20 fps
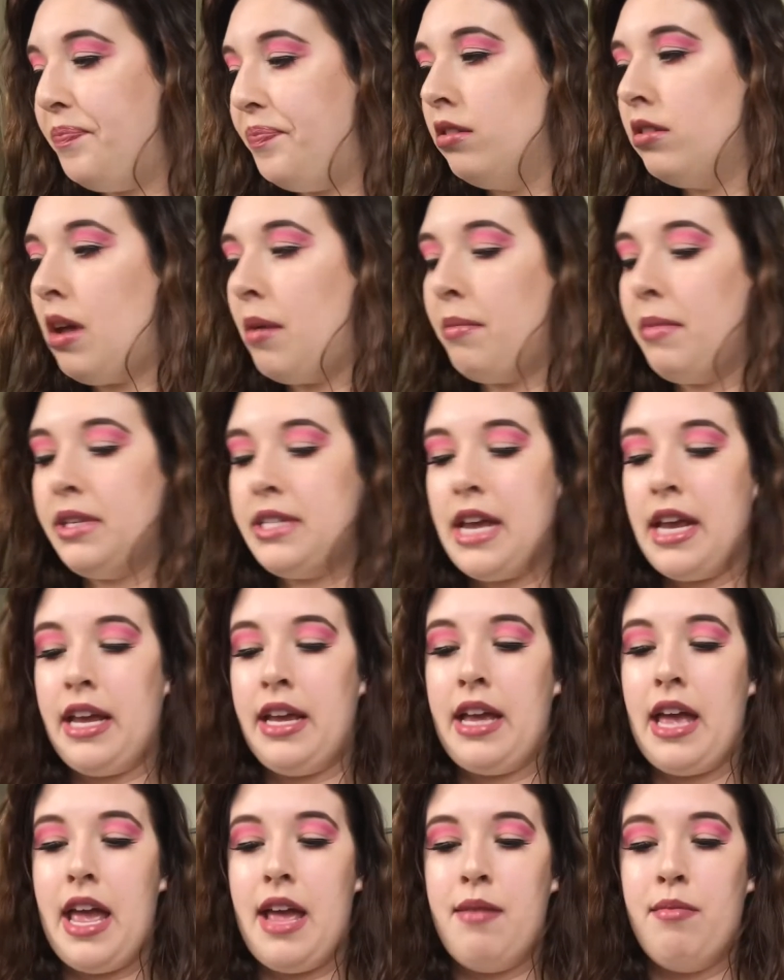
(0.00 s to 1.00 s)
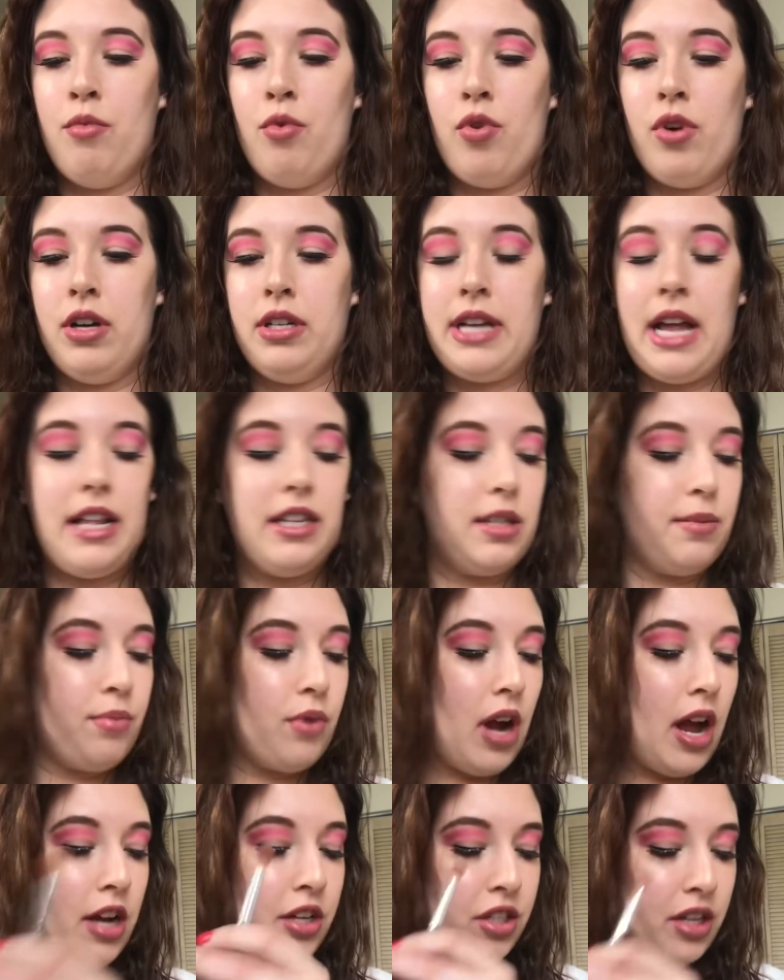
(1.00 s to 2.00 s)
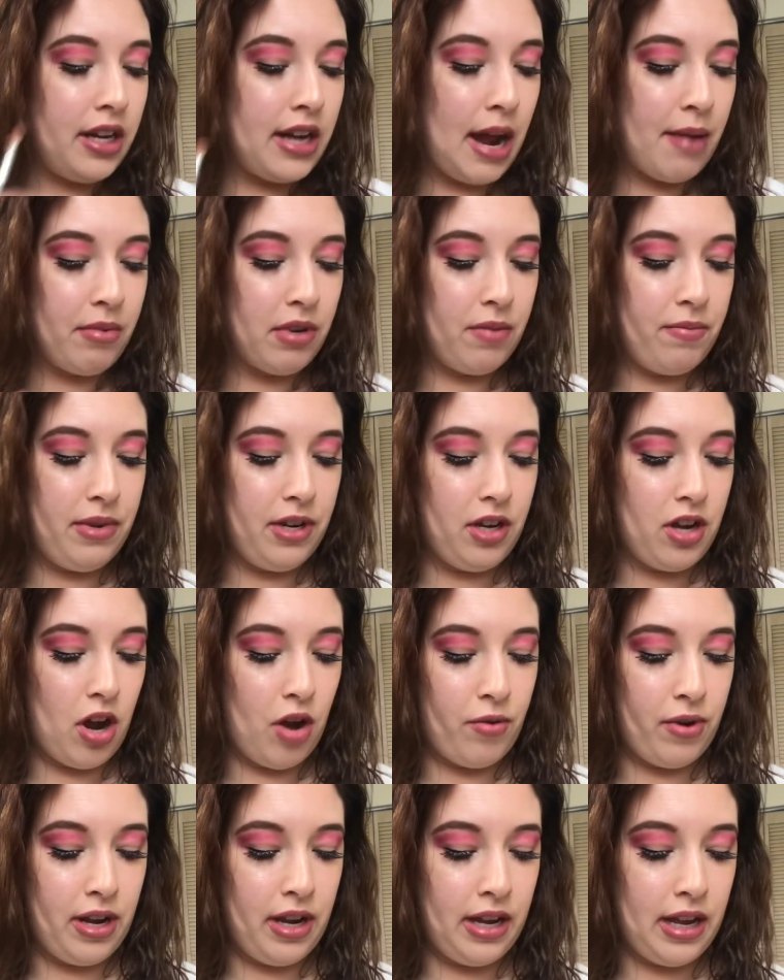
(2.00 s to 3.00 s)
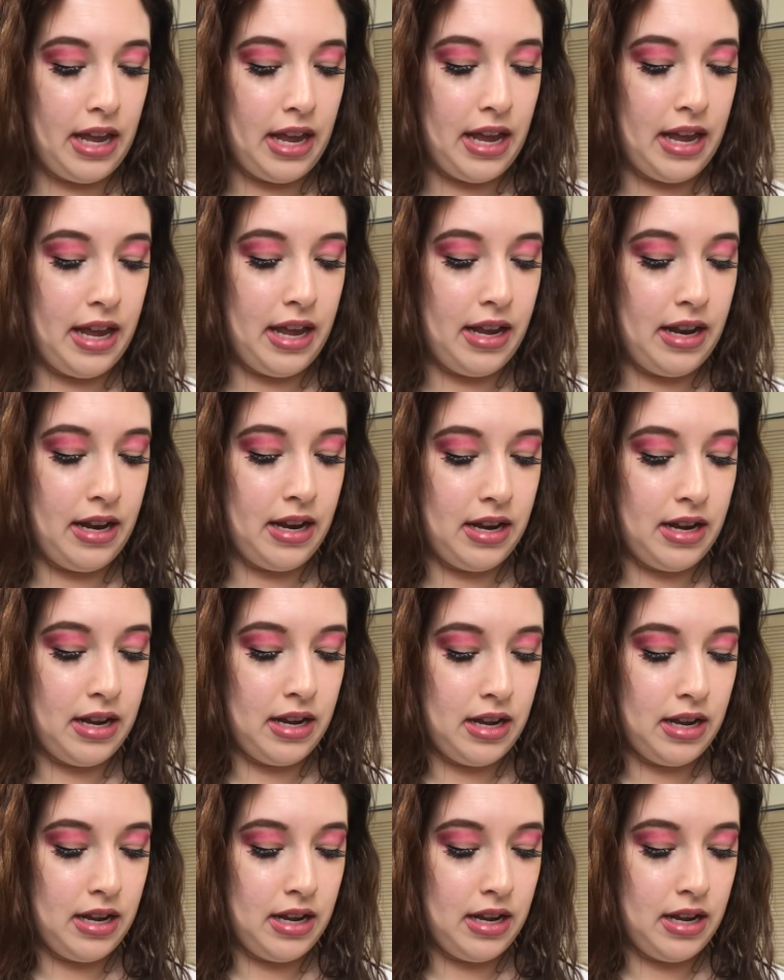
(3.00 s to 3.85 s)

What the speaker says: So I'm going to be taking a more dense brush and I'm going to be going in